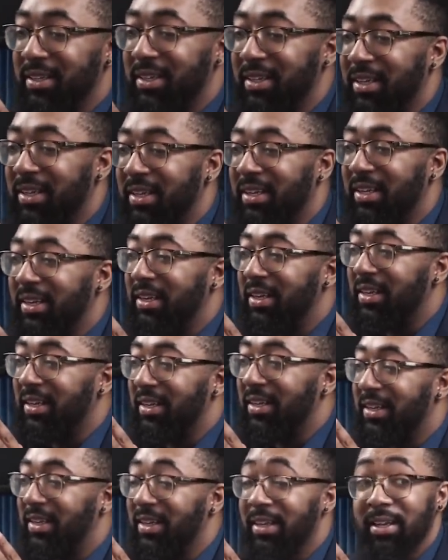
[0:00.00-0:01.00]
Why would I need a,
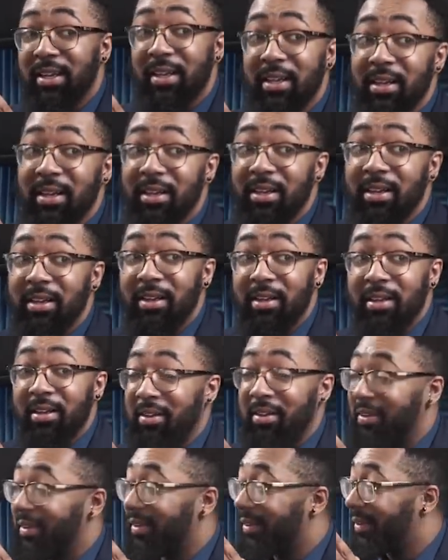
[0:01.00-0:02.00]
Why would I need the Why would I
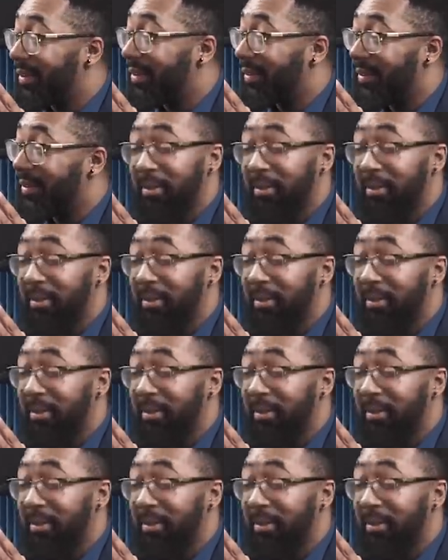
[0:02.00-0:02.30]
need the joint